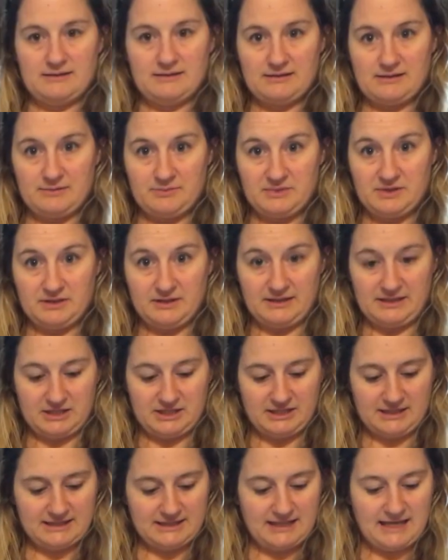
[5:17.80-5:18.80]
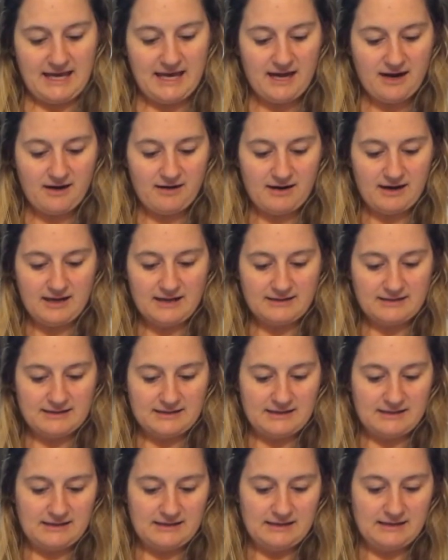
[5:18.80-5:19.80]
Some delicious
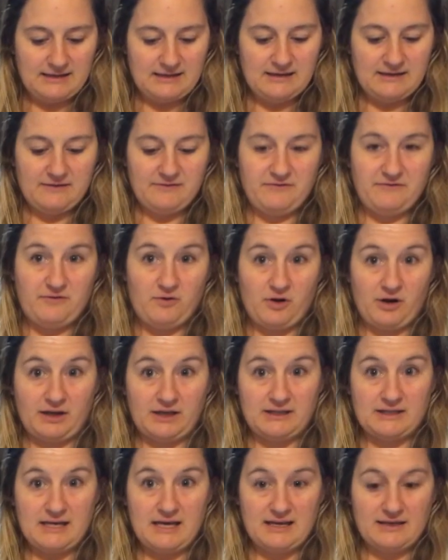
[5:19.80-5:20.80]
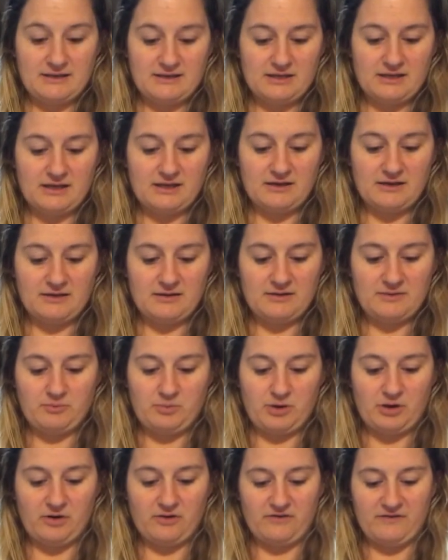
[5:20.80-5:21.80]
carrots. Fork tender,
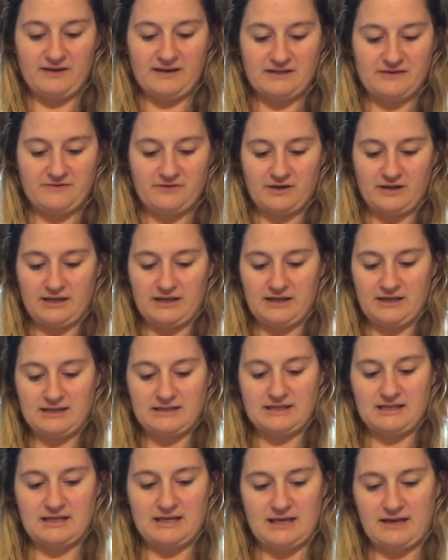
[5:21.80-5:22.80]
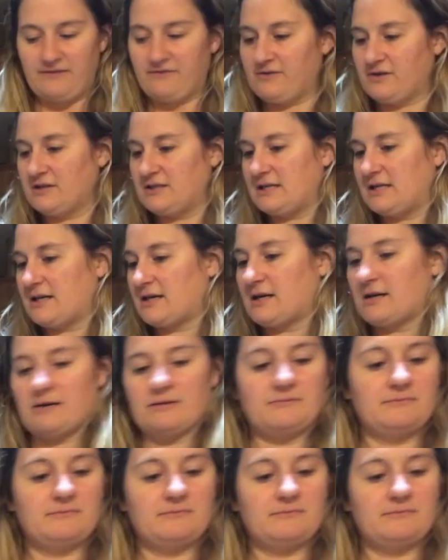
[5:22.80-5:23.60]
perfect for eating tonight for dinner.